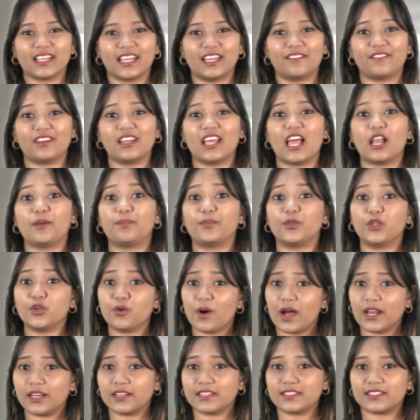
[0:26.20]
It will help you
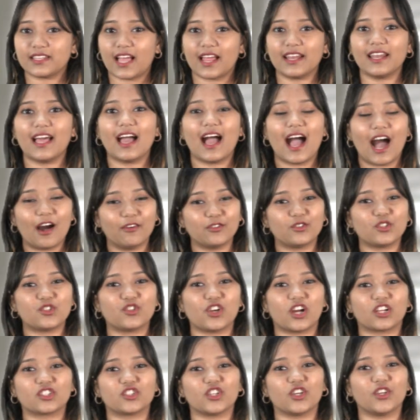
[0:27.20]
understand how to
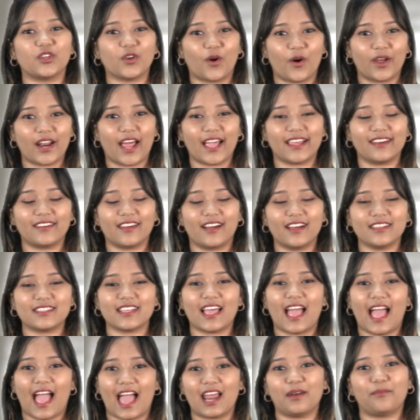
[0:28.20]
structure your ideas
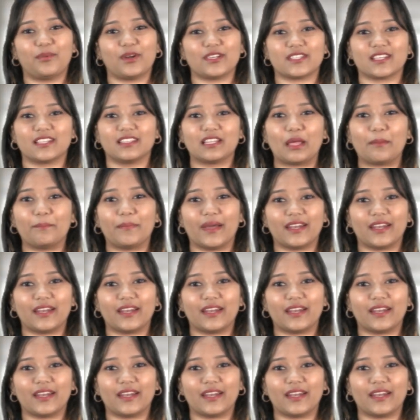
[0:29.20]
and present them